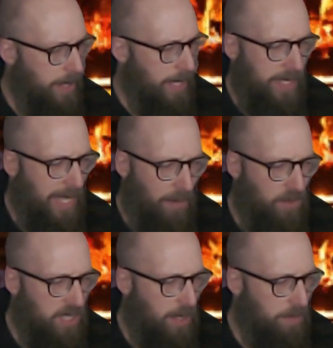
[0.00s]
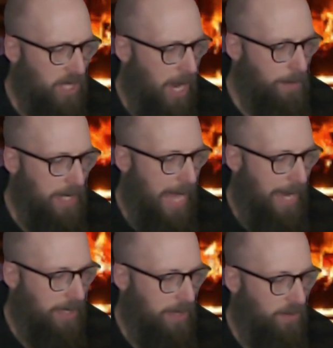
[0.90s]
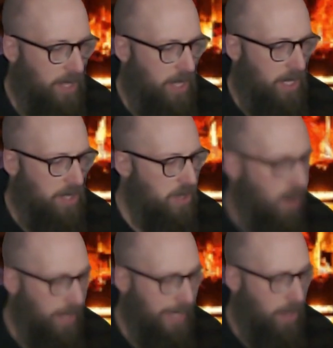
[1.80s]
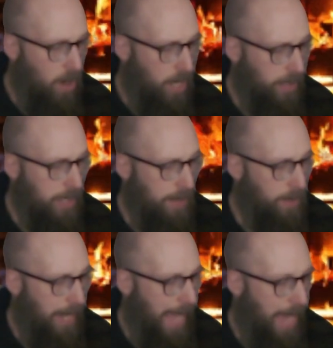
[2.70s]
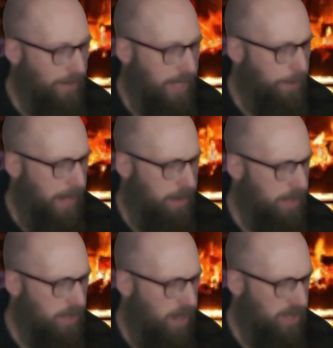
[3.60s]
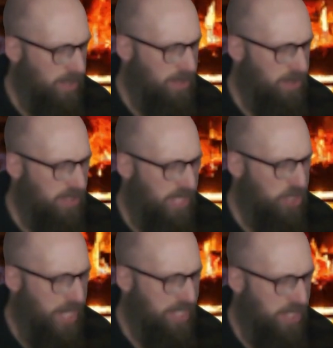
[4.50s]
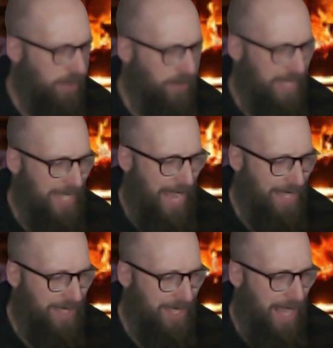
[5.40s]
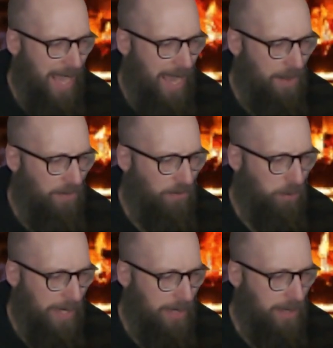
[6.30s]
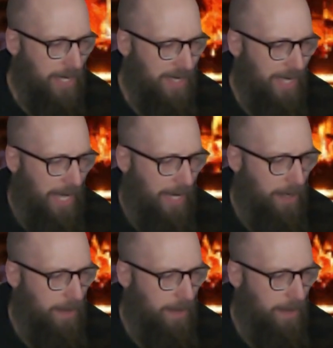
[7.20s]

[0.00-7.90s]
He sat for some time inactive, nodding oddly, but having a paradoxical suggestion of intense and frightened listening.